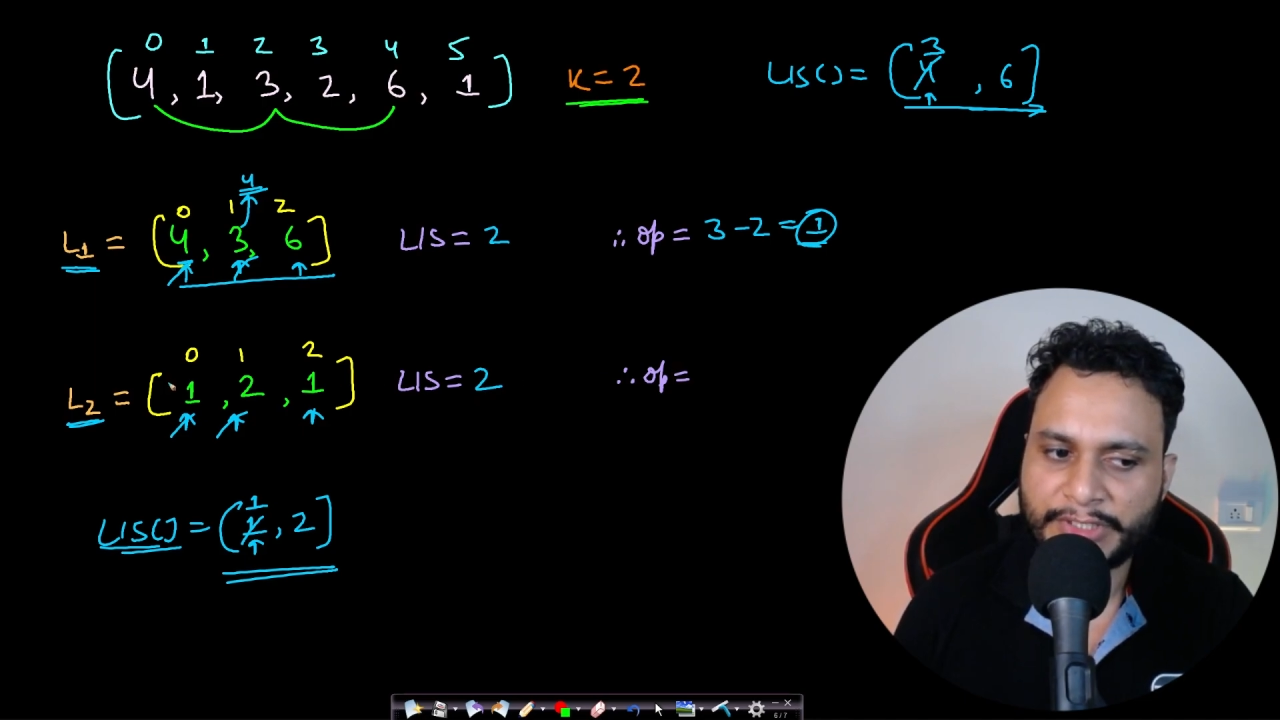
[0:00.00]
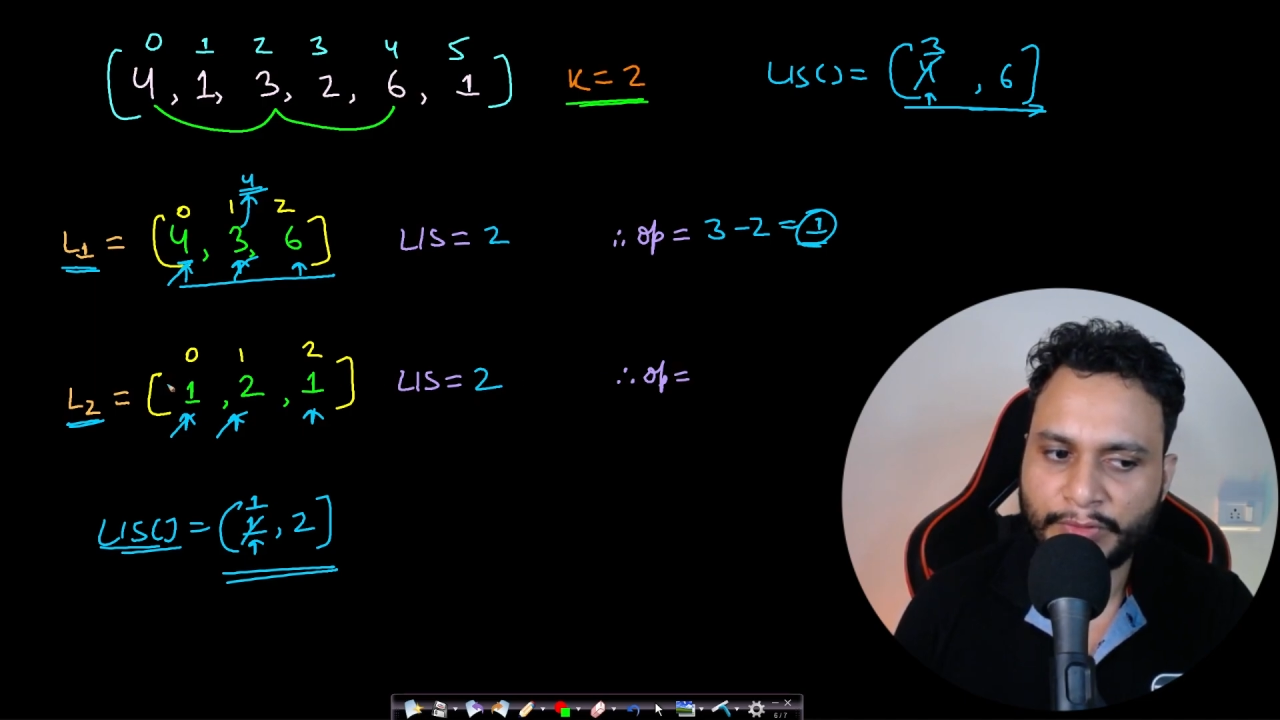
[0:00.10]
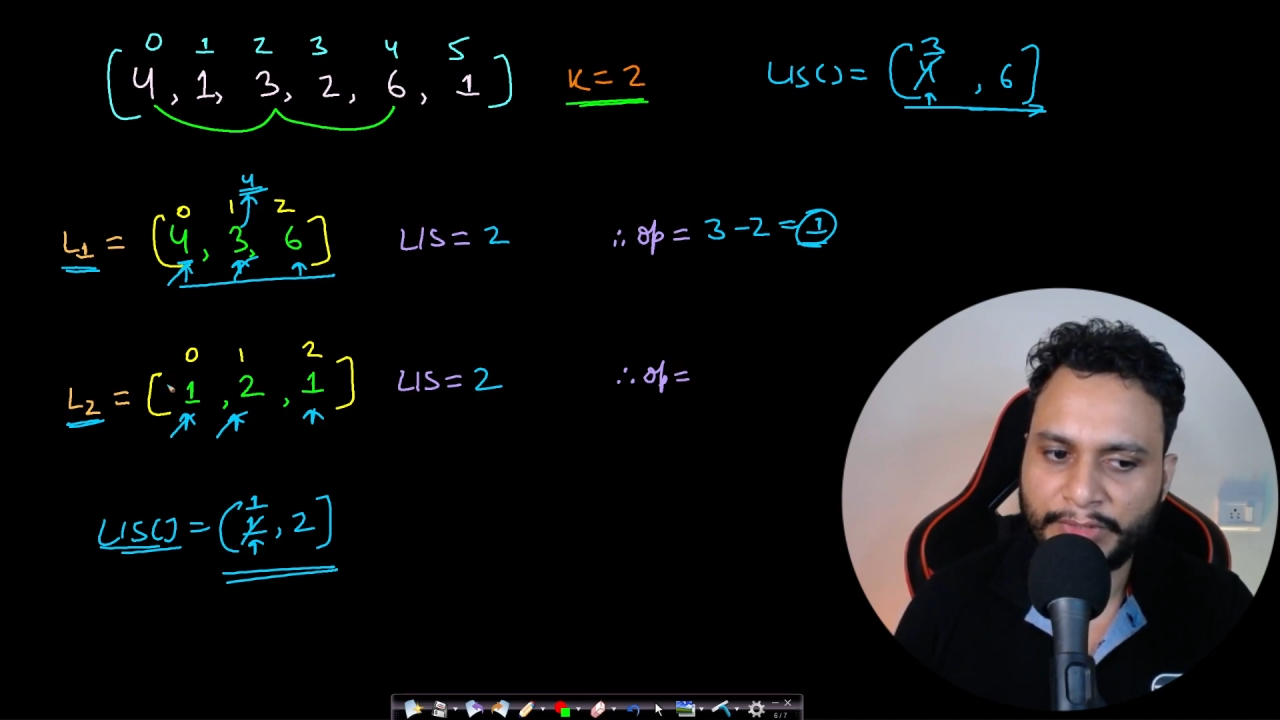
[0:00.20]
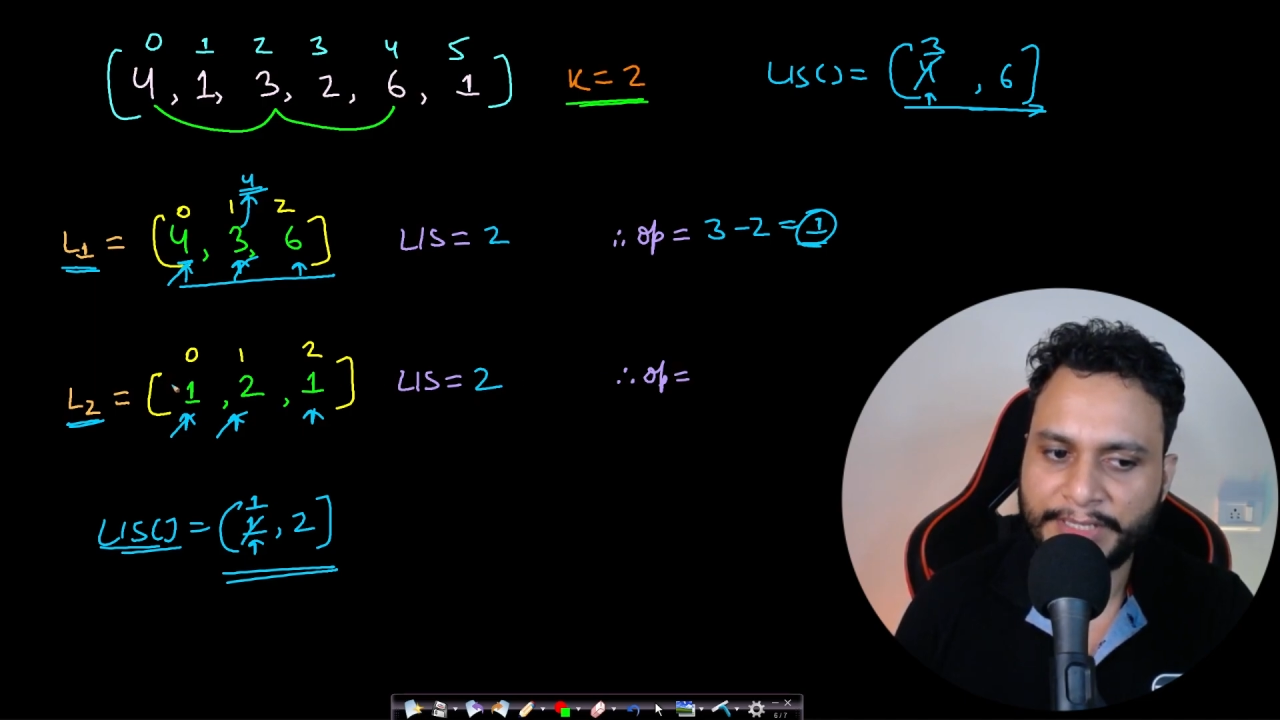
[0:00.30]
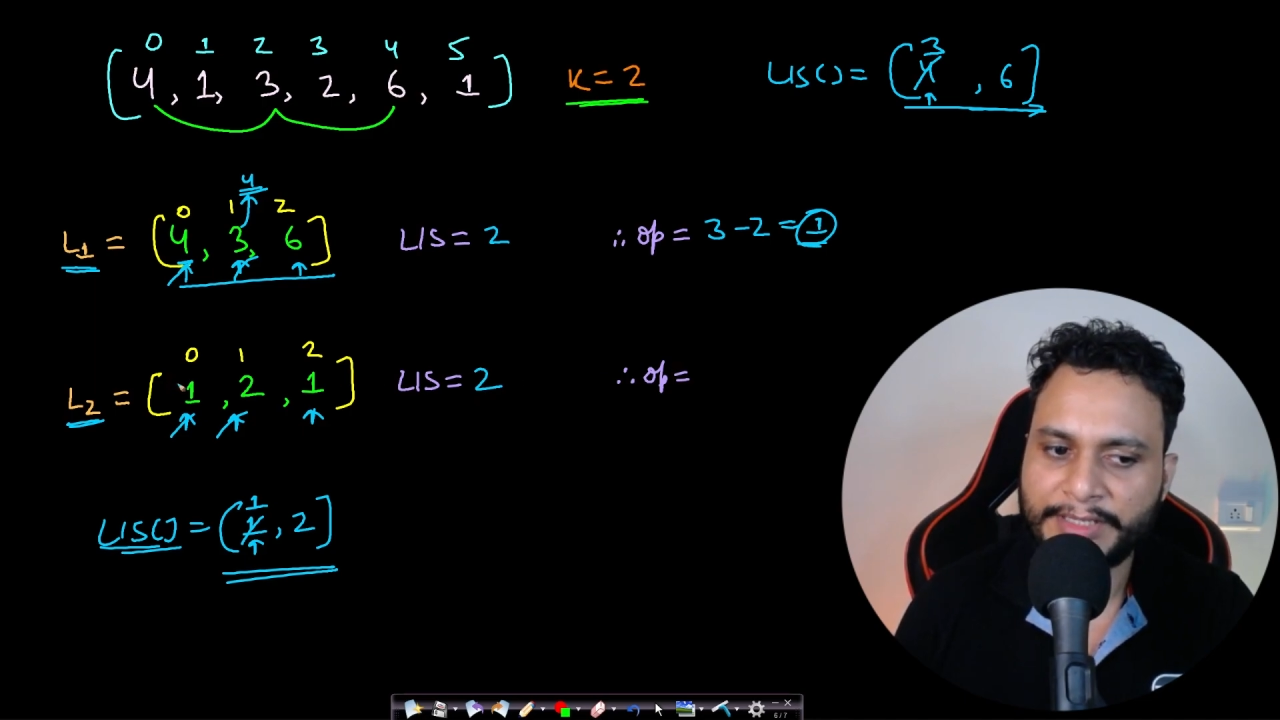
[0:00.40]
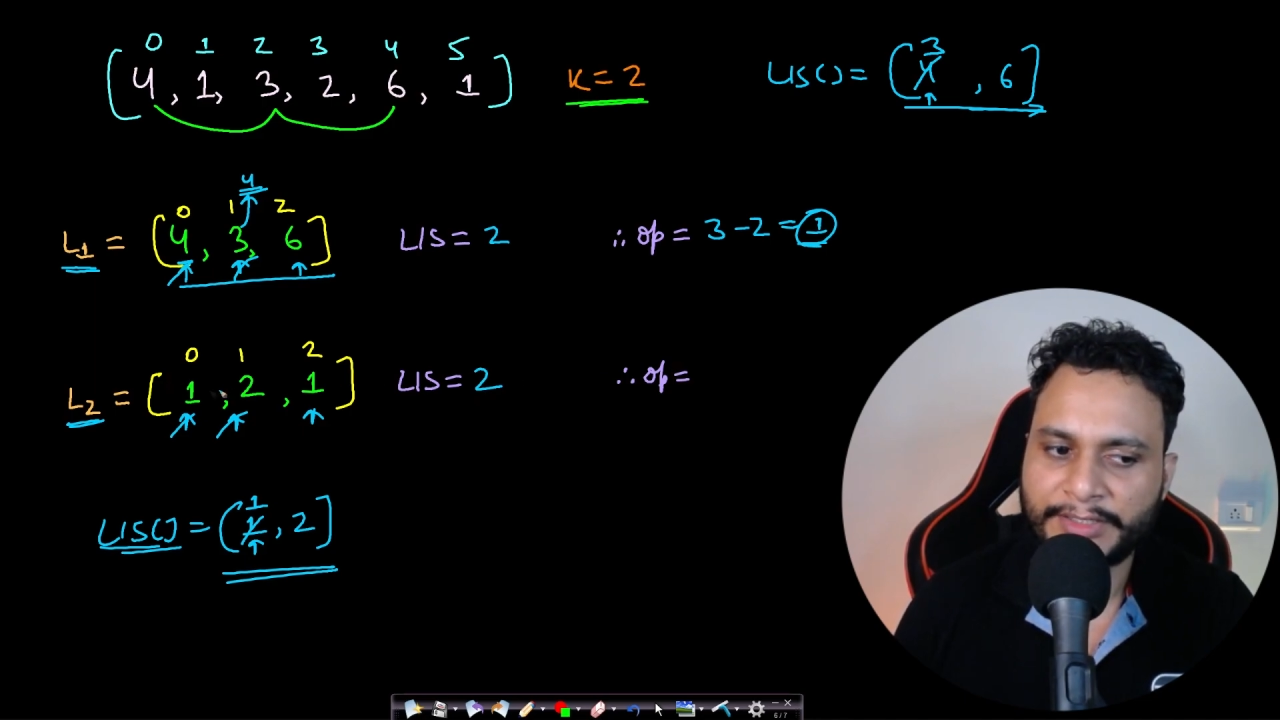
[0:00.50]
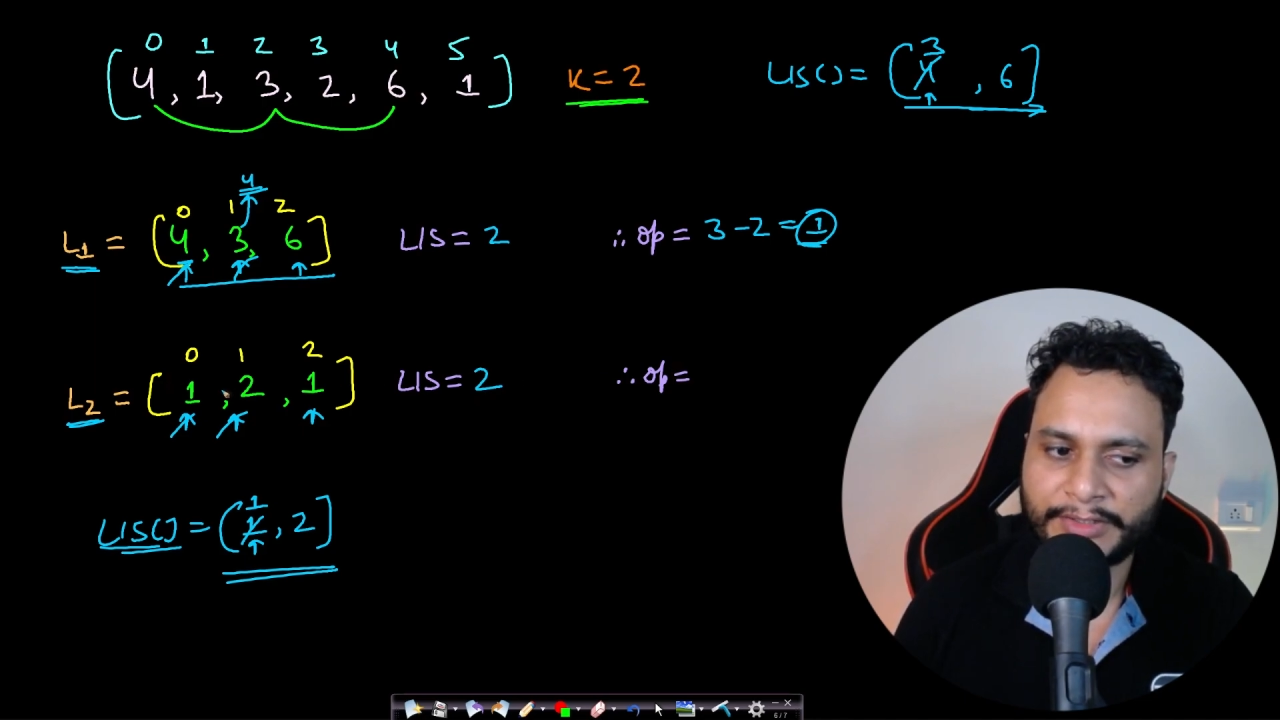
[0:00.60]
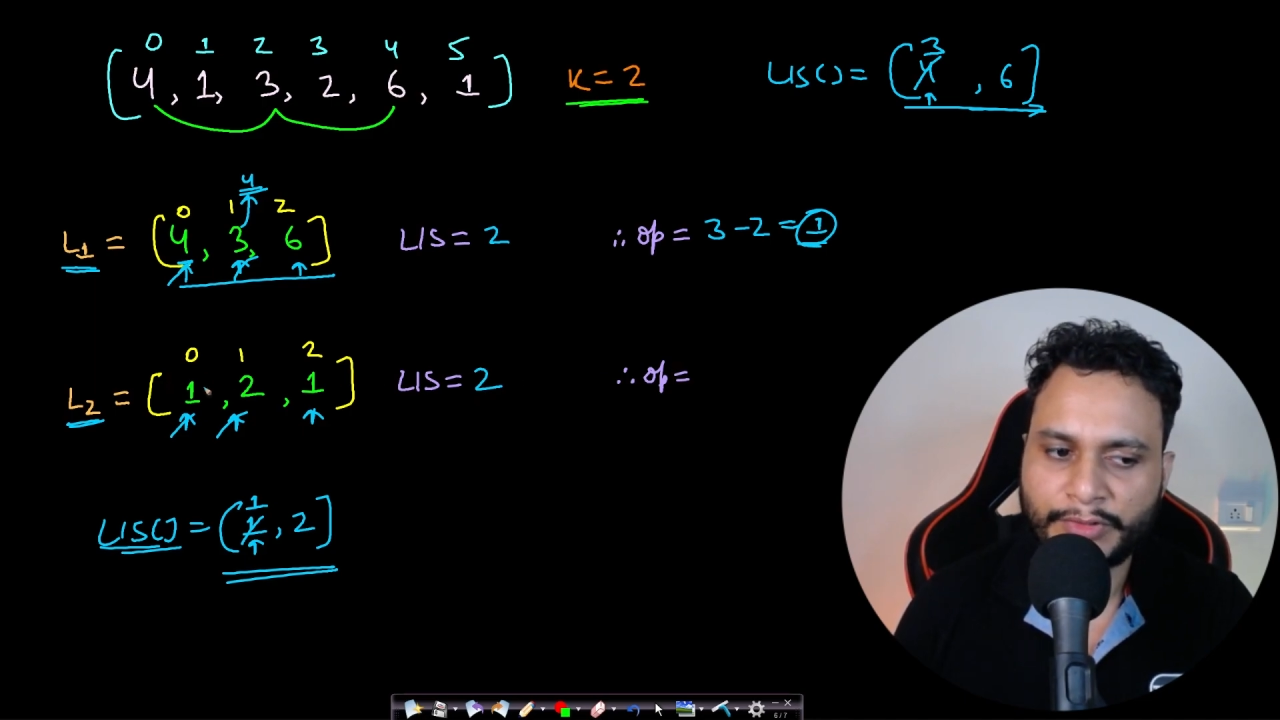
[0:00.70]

you need